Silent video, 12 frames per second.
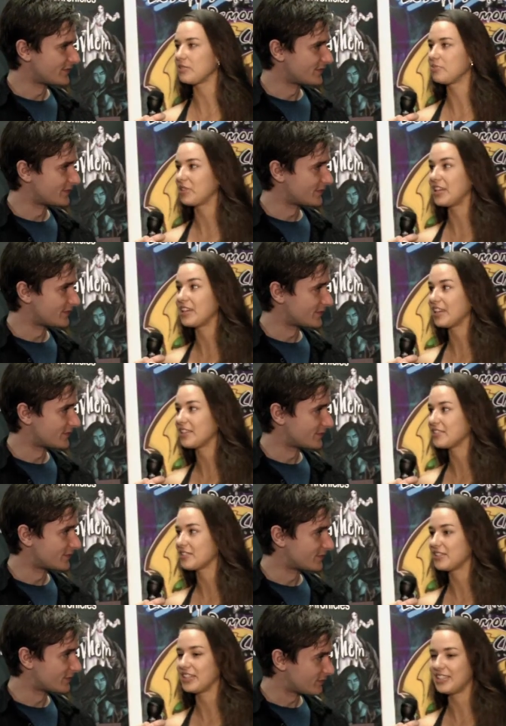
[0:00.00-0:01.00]
Speaker 1: little peek
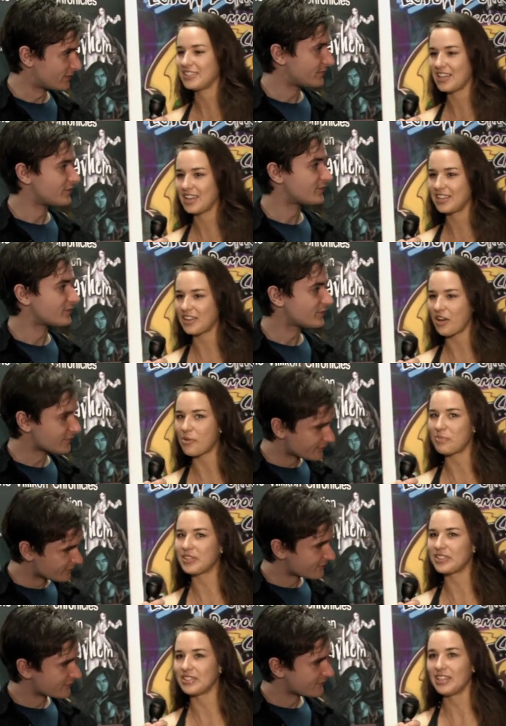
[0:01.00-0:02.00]
into it, and
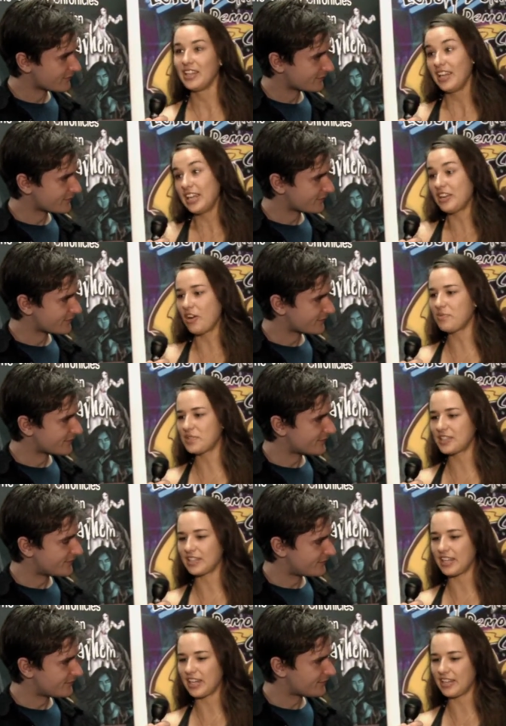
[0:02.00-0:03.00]
hoping in
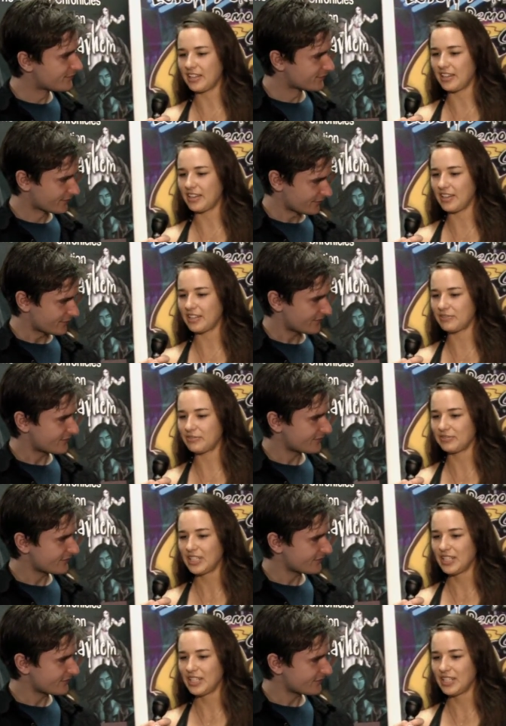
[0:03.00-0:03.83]
hopes to get uh,